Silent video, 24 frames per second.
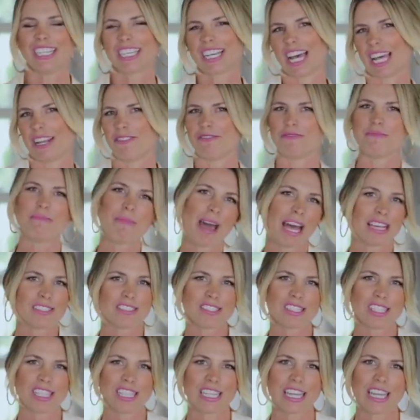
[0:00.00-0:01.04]
kind of
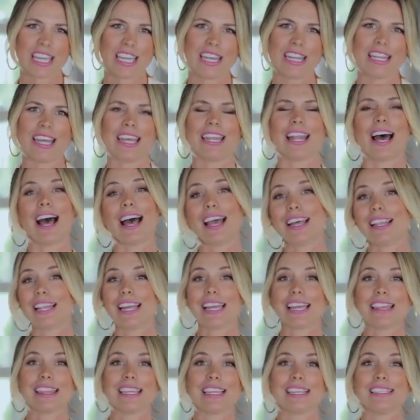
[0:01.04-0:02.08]
masculine, and I
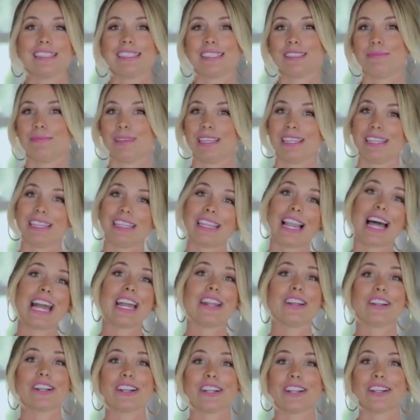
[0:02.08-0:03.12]
like things to be
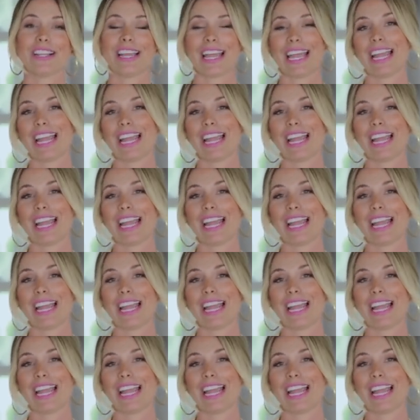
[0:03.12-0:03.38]
lighter,